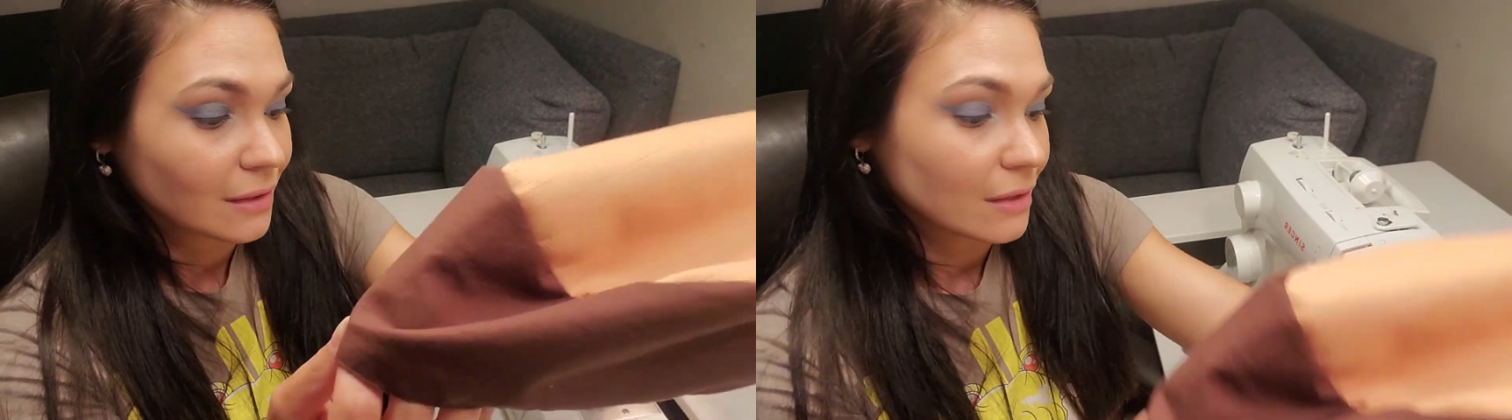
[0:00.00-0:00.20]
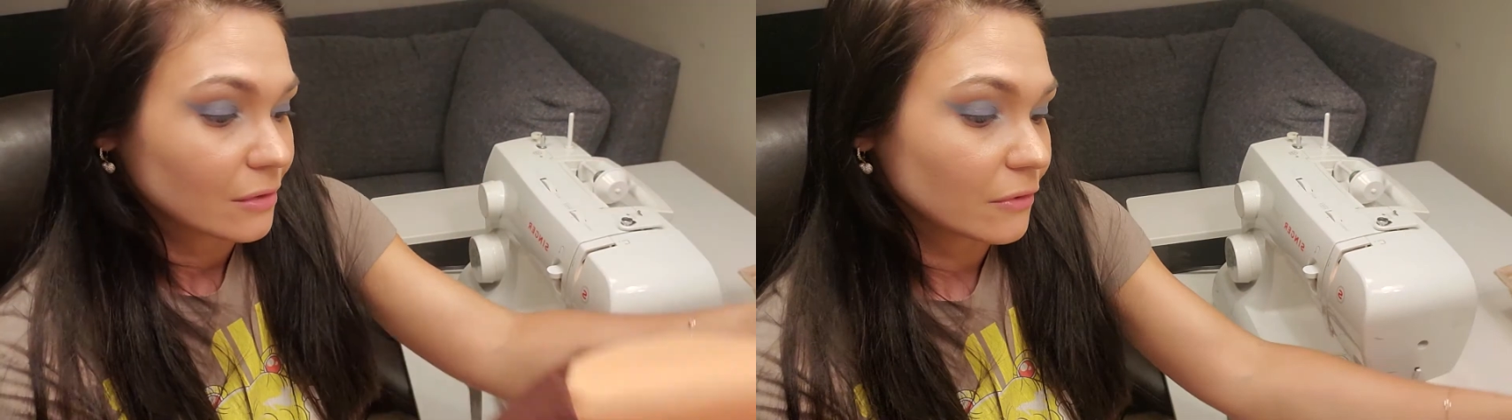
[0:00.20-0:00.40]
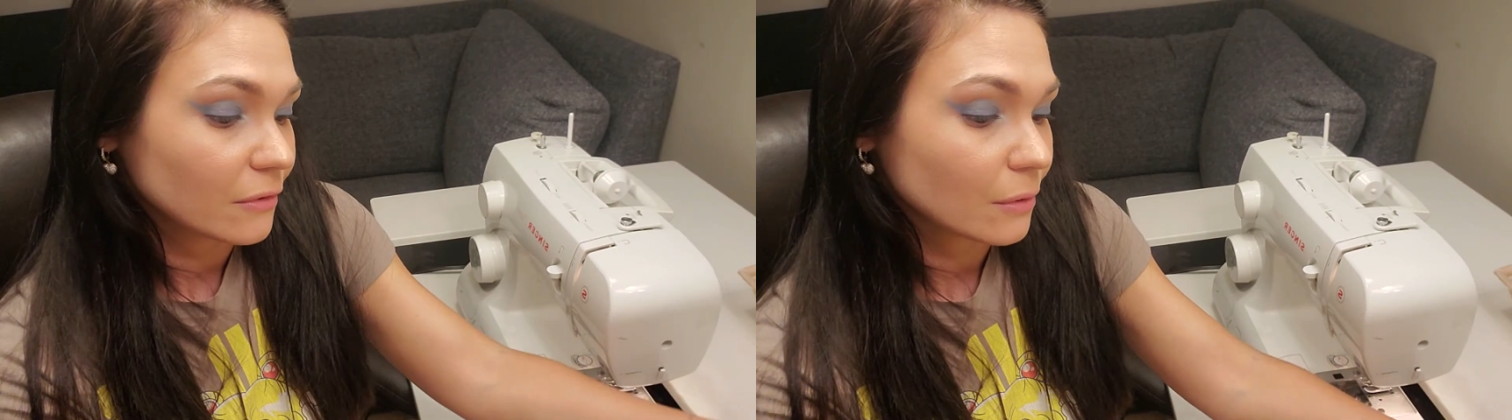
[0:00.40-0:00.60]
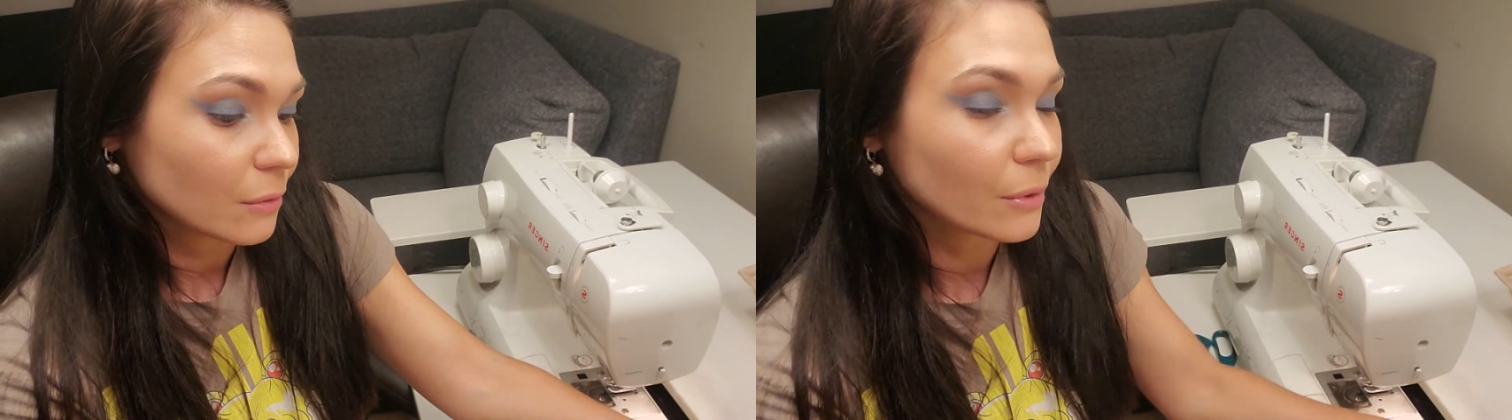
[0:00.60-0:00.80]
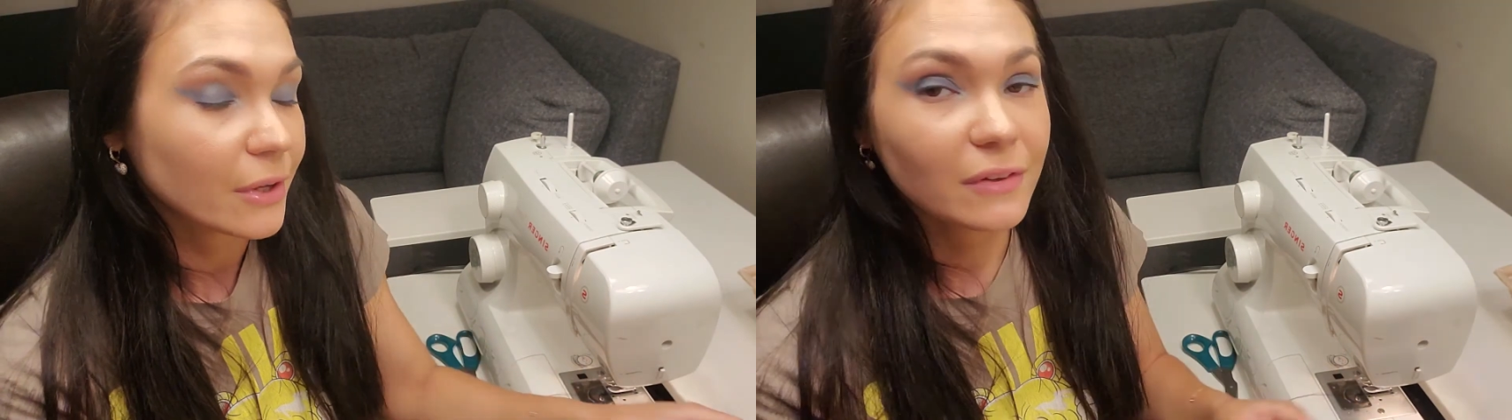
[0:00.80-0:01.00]

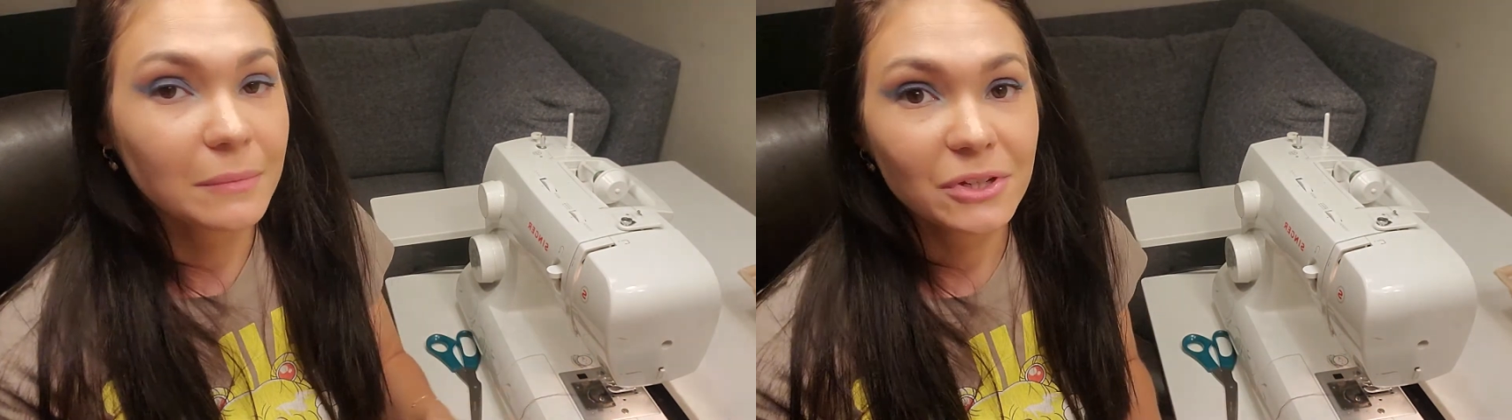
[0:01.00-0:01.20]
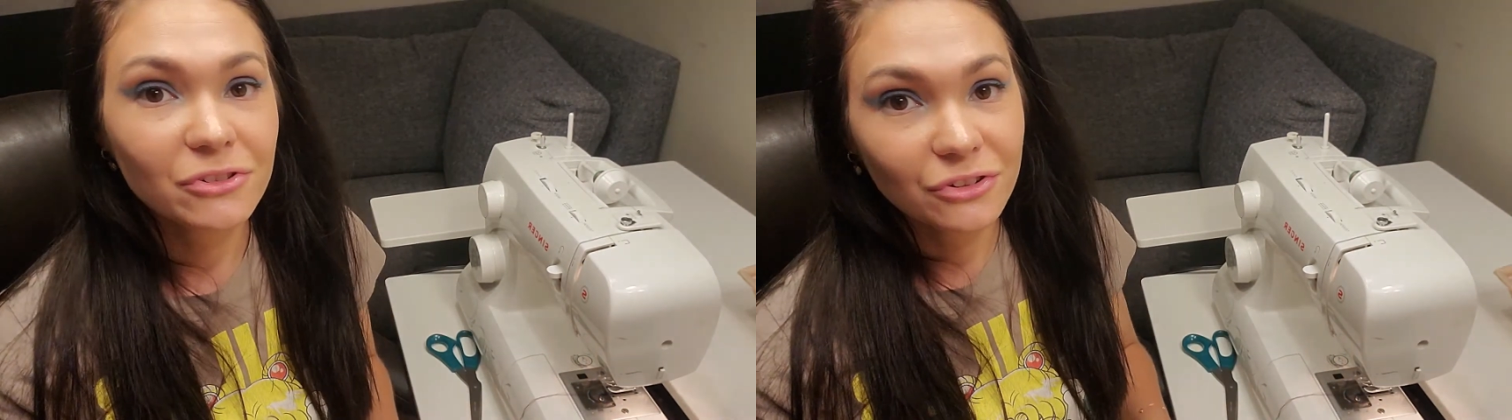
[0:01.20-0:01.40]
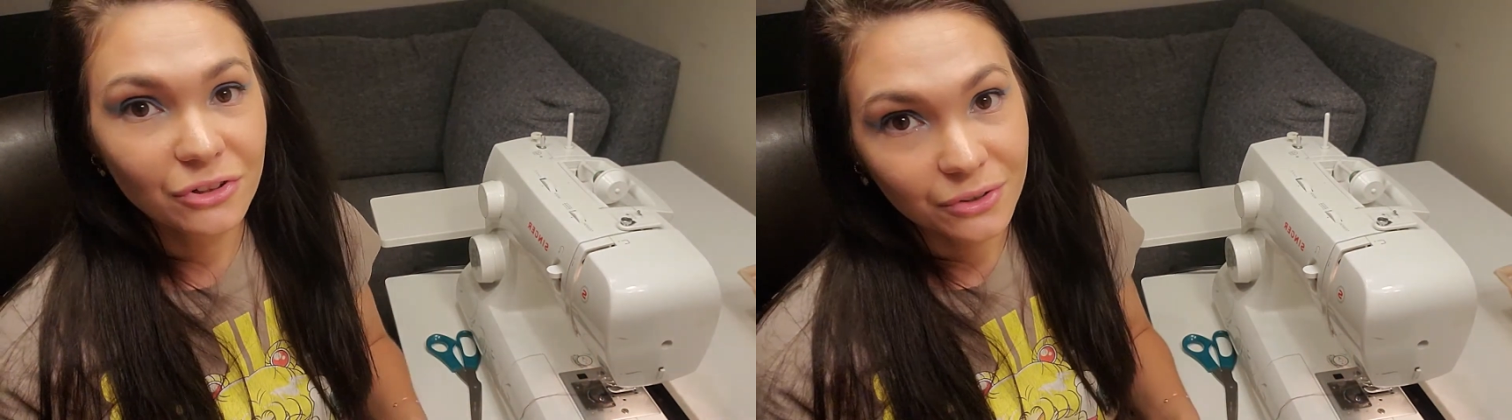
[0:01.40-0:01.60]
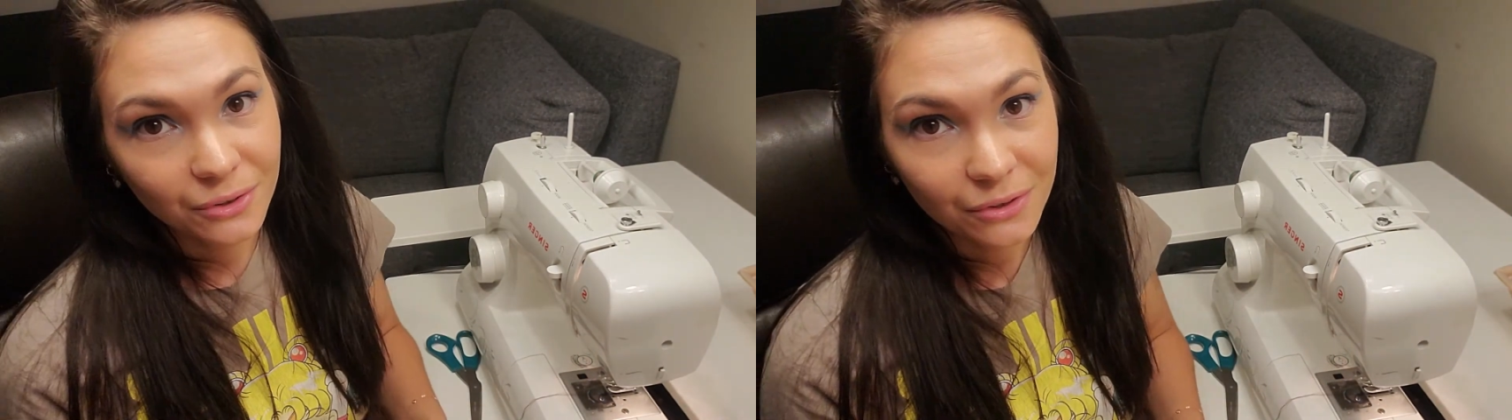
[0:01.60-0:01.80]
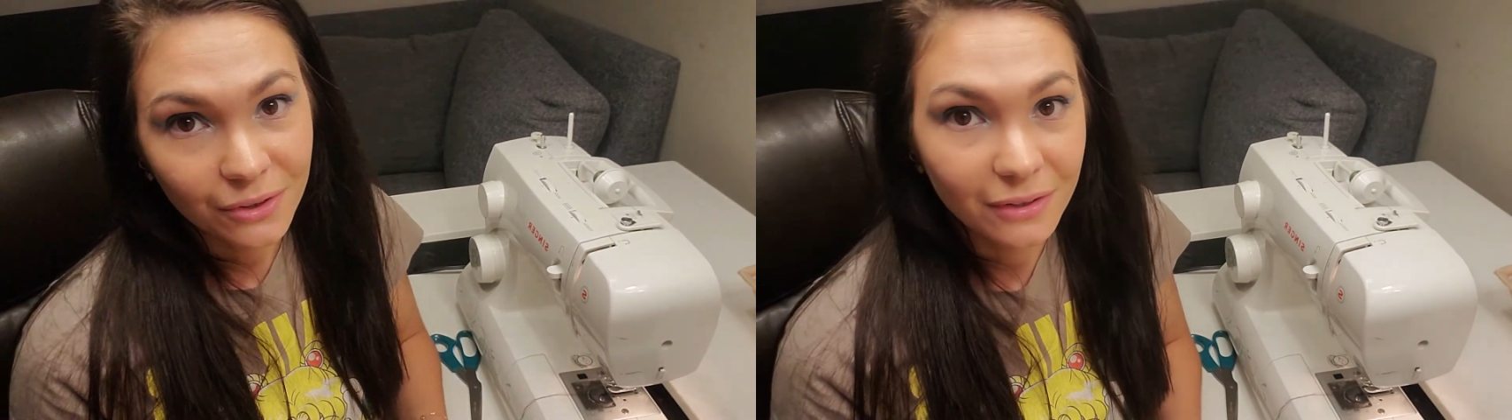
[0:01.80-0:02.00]
So as I mentioned
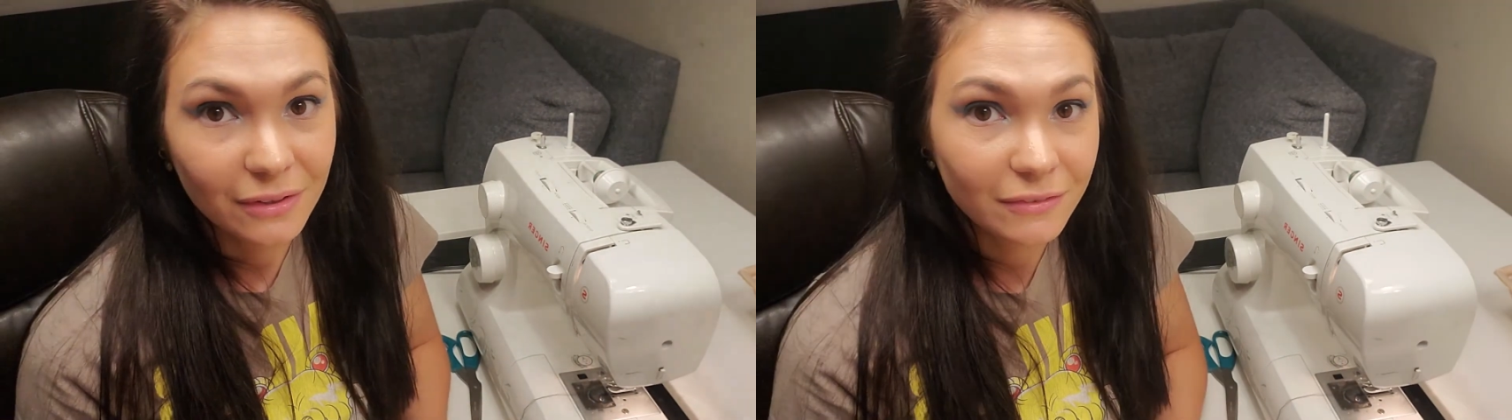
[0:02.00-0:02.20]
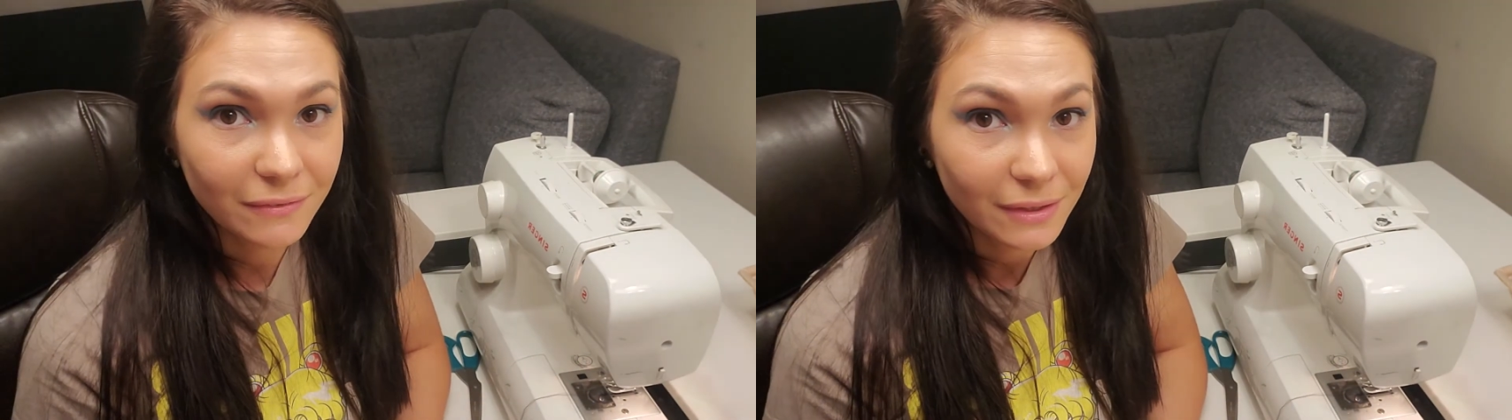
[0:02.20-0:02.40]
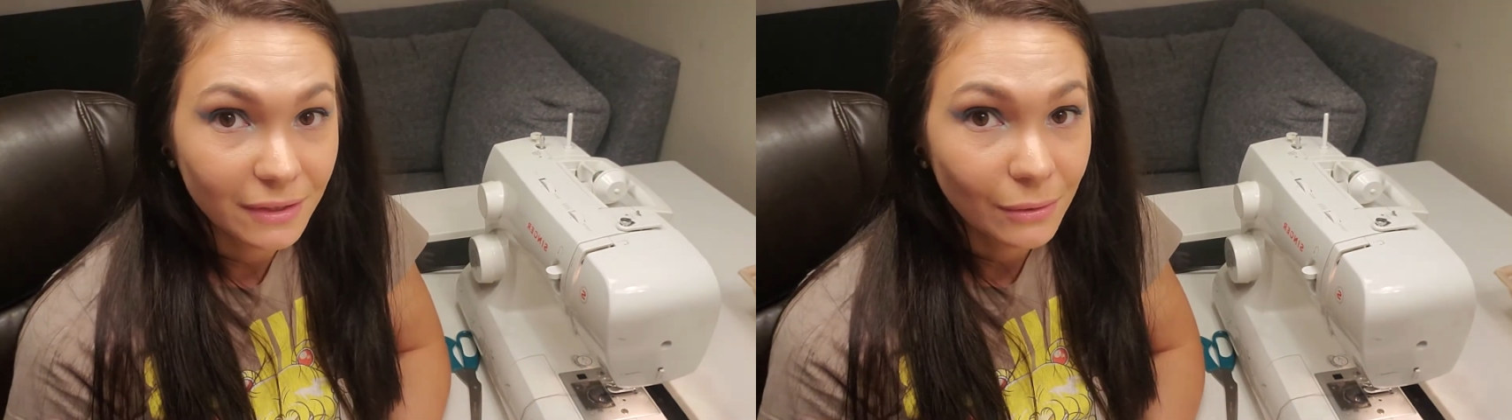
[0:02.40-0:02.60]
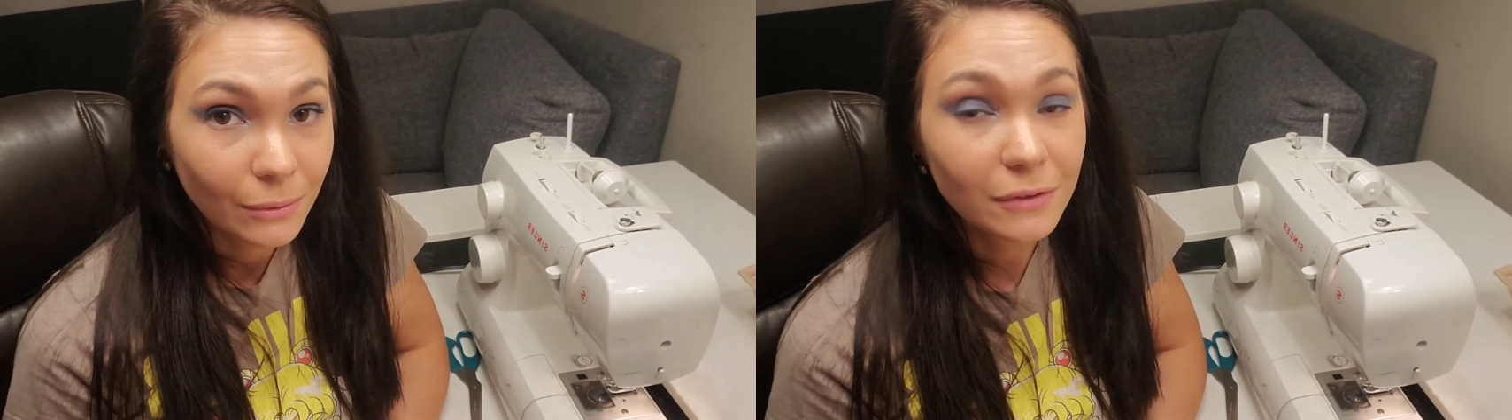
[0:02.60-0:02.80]
earlier in this video,